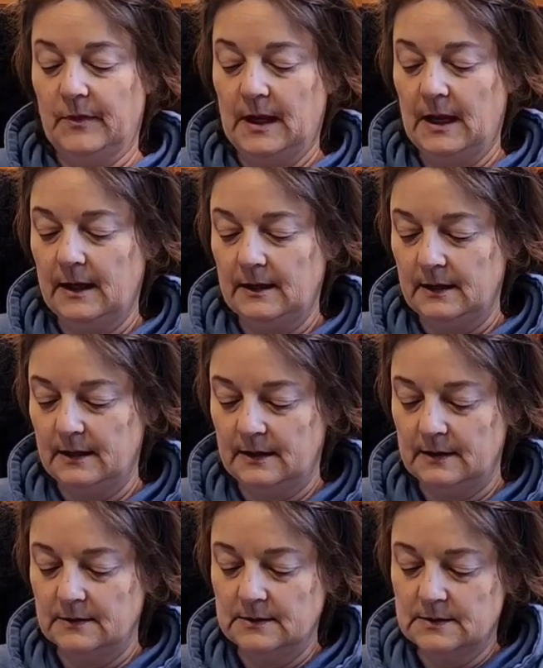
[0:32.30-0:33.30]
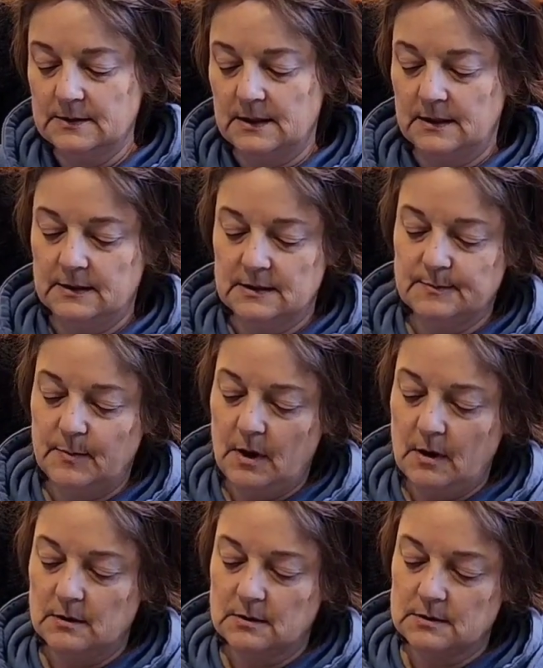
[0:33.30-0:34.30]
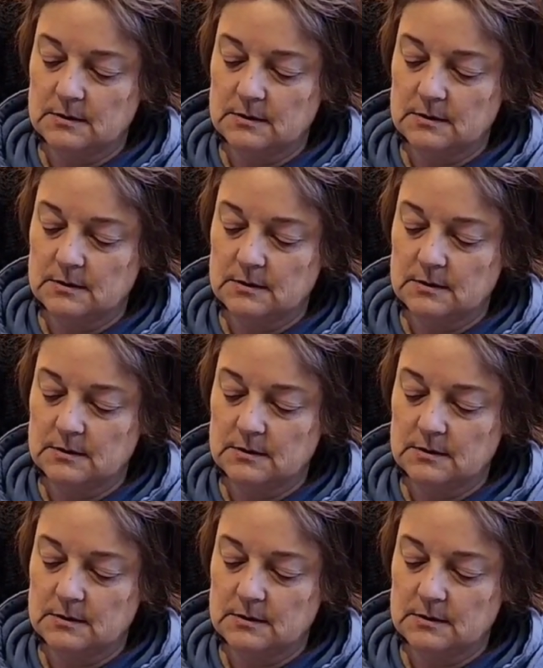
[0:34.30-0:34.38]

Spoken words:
And it is in this box.